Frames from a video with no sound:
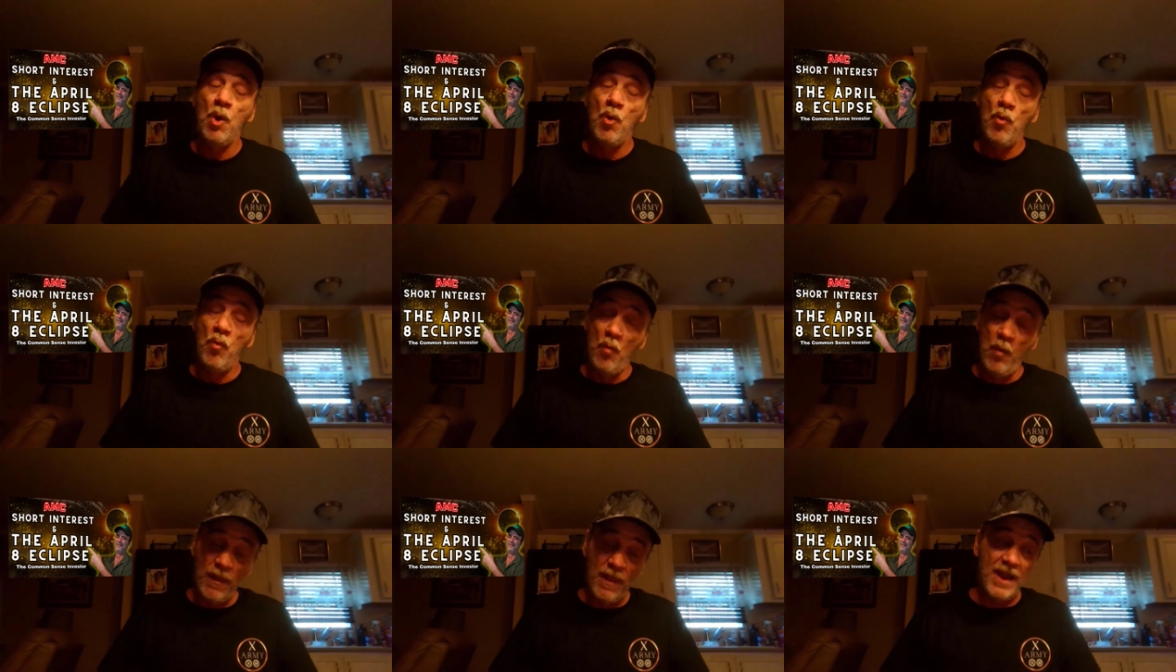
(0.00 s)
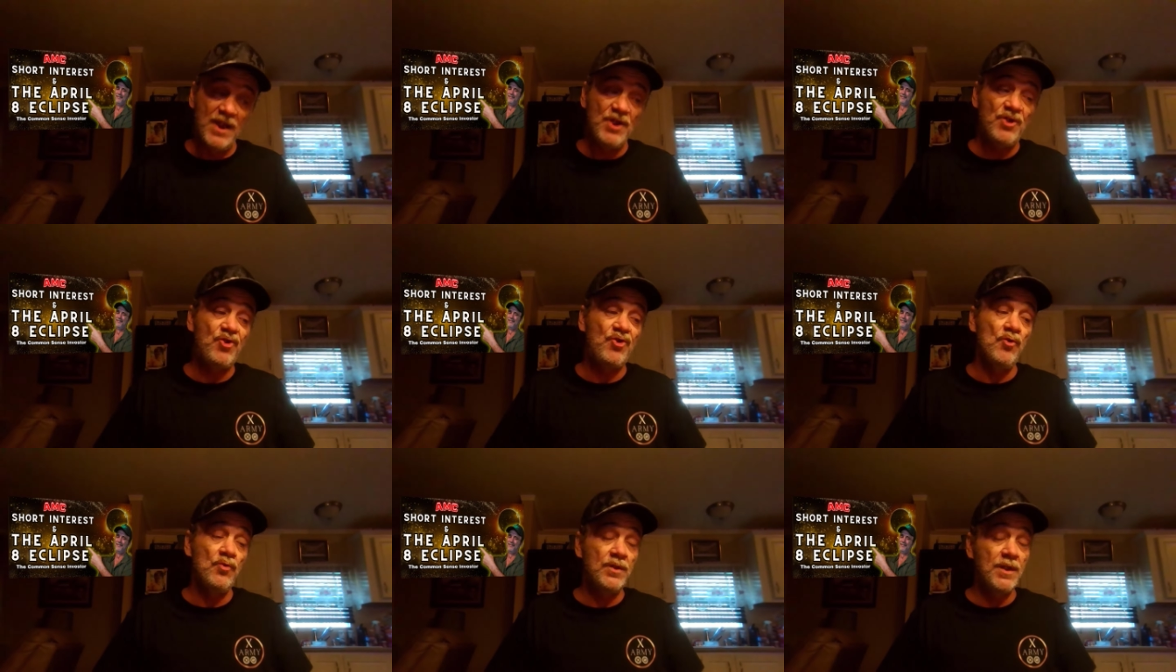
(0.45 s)
When they
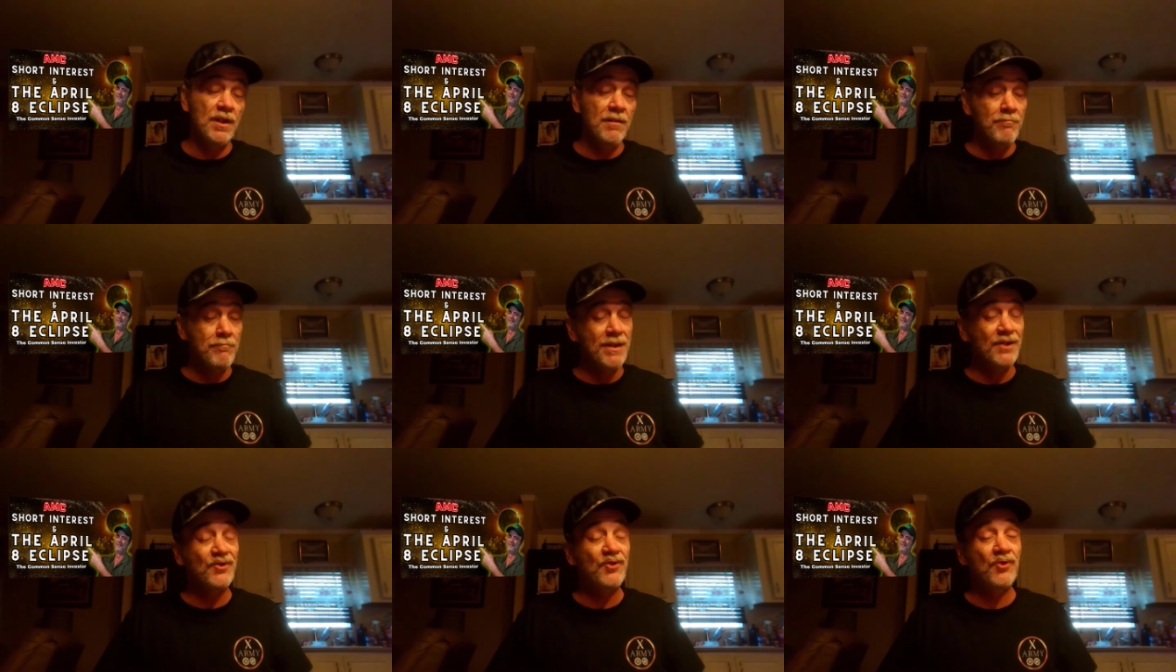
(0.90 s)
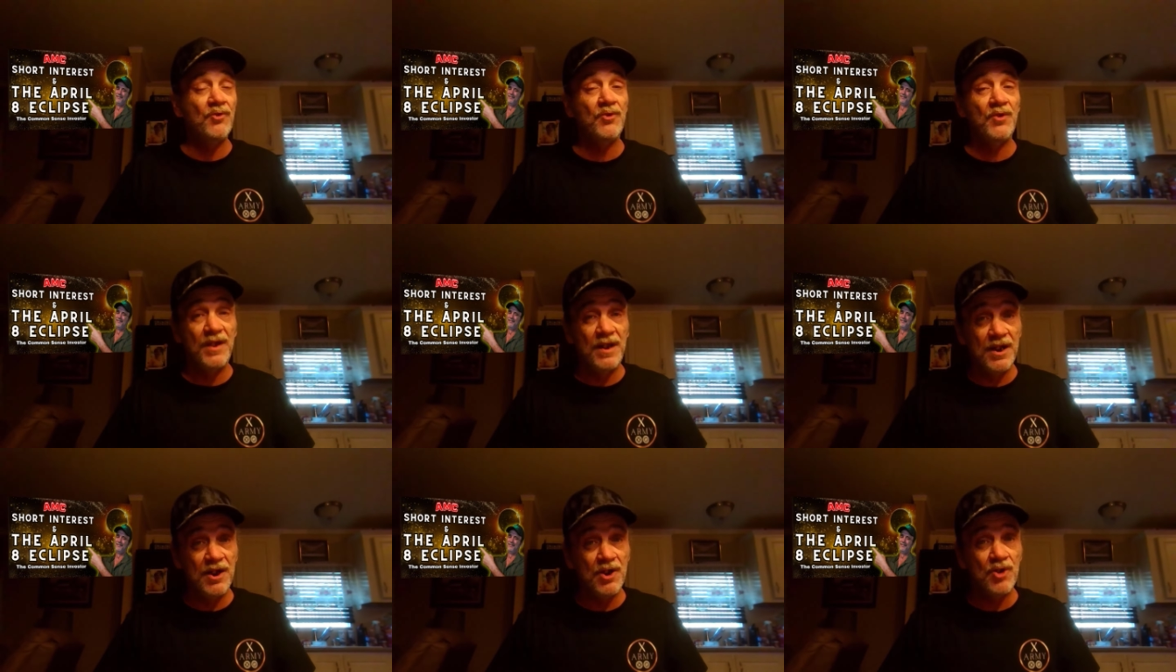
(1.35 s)
shoot them missiles
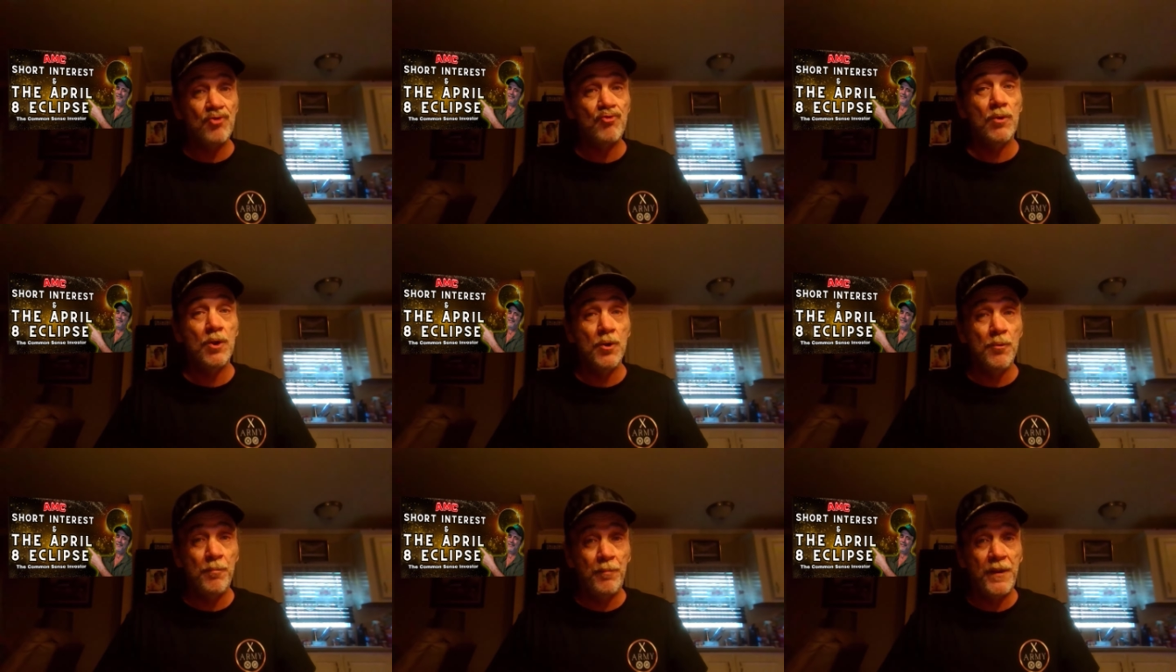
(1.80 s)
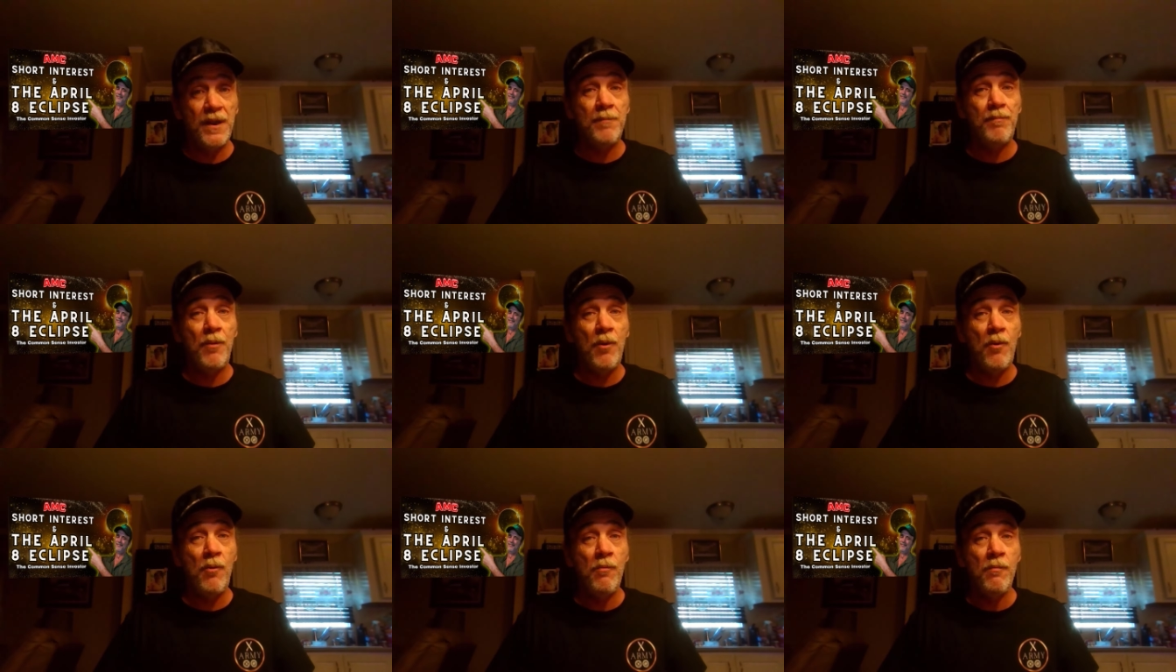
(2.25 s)
at Israel,
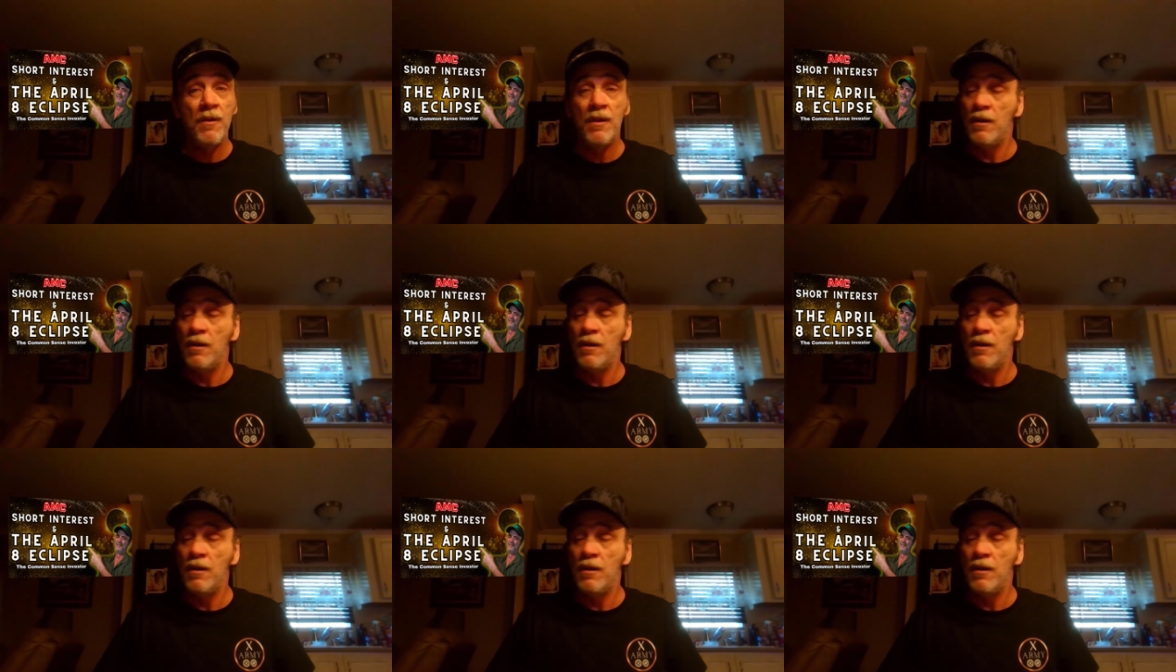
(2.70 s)
people,